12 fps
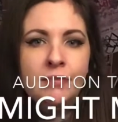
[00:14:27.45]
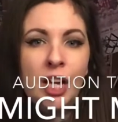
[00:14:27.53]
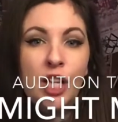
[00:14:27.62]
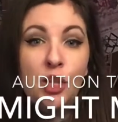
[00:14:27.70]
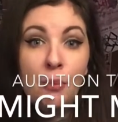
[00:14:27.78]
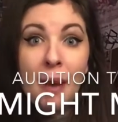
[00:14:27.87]

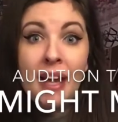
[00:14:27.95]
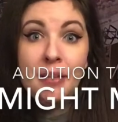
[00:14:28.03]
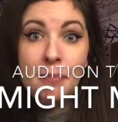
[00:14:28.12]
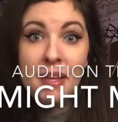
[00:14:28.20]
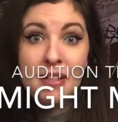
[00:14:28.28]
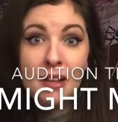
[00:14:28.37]
You might
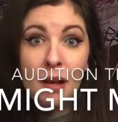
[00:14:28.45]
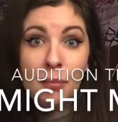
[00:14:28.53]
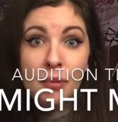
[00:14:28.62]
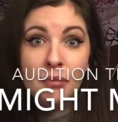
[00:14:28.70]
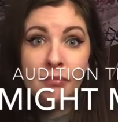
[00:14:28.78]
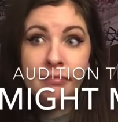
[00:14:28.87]
mess up.
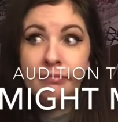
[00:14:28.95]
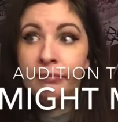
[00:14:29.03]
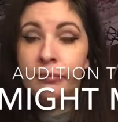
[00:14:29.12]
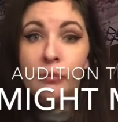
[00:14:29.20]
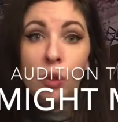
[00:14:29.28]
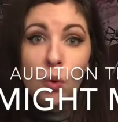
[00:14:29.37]

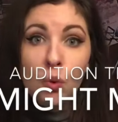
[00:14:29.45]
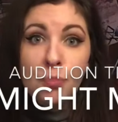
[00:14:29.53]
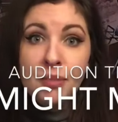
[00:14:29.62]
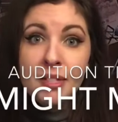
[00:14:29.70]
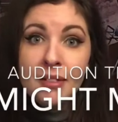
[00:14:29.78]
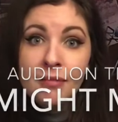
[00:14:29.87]

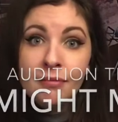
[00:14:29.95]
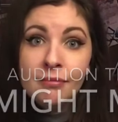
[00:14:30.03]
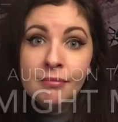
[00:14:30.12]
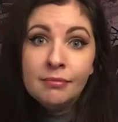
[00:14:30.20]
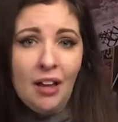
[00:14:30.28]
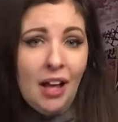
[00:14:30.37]
Oops.
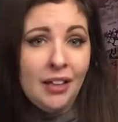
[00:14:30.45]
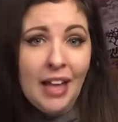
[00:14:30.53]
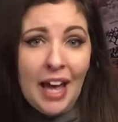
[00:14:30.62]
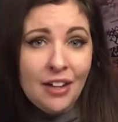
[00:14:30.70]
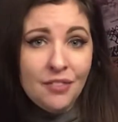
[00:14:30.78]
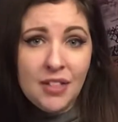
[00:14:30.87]
A
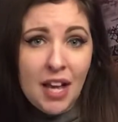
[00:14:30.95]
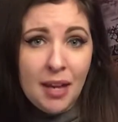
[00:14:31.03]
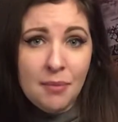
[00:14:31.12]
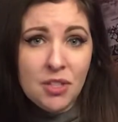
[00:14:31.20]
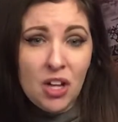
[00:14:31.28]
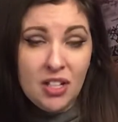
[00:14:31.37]
lot of
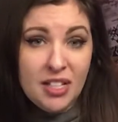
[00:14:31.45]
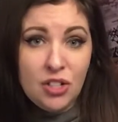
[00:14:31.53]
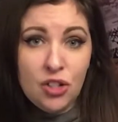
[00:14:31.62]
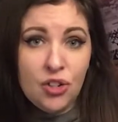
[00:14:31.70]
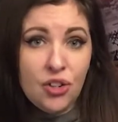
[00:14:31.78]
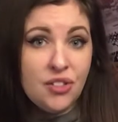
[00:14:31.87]
times,
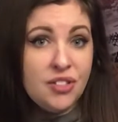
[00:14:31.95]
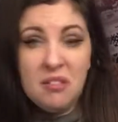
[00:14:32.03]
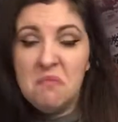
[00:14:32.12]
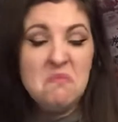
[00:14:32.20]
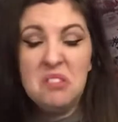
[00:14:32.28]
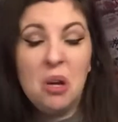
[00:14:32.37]
auditioners
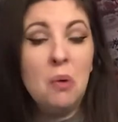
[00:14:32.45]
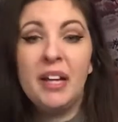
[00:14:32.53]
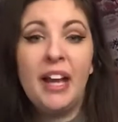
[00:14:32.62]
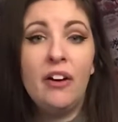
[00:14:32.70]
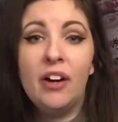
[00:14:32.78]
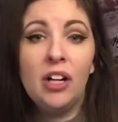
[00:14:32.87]
don't
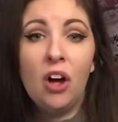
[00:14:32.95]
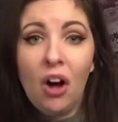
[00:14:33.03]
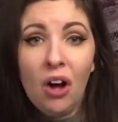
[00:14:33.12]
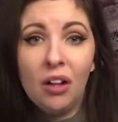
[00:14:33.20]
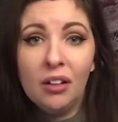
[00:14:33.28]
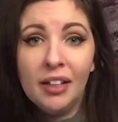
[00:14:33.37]
care at
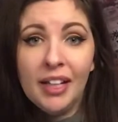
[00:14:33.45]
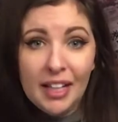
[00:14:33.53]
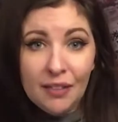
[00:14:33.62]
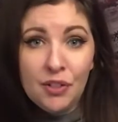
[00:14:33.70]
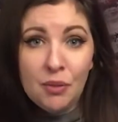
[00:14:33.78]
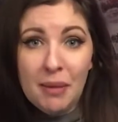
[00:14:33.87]
all
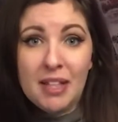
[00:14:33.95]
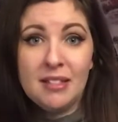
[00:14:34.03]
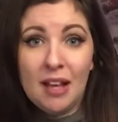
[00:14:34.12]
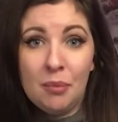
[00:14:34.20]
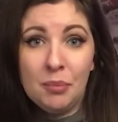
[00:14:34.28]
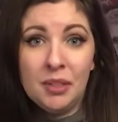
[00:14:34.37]
if you mess
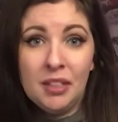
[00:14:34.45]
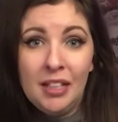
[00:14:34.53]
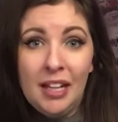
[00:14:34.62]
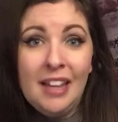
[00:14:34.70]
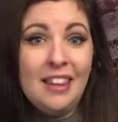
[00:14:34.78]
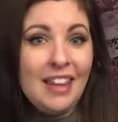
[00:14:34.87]
up.
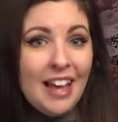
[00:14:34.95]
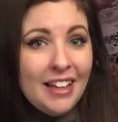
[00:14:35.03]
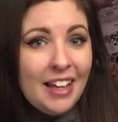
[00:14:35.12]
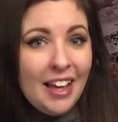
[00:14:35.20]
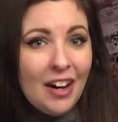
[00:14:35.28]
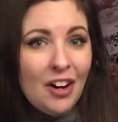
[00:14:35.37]
They
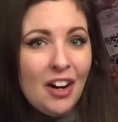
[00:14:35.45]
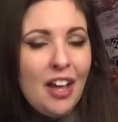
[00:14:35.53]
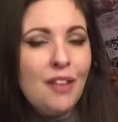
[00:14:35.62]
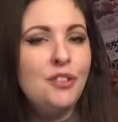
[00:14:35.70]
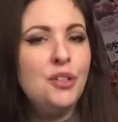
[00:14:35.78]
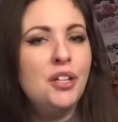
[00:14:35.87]
care
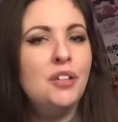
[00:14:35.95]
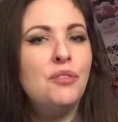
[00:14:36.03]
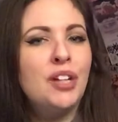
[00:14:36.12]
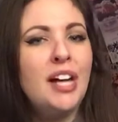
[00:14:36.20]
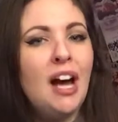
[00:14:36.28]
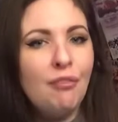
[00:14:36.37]
if you can
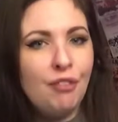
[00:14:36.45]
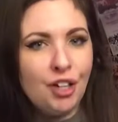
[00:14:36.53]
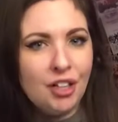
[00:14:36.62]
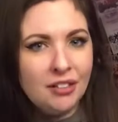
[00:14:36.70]
recover.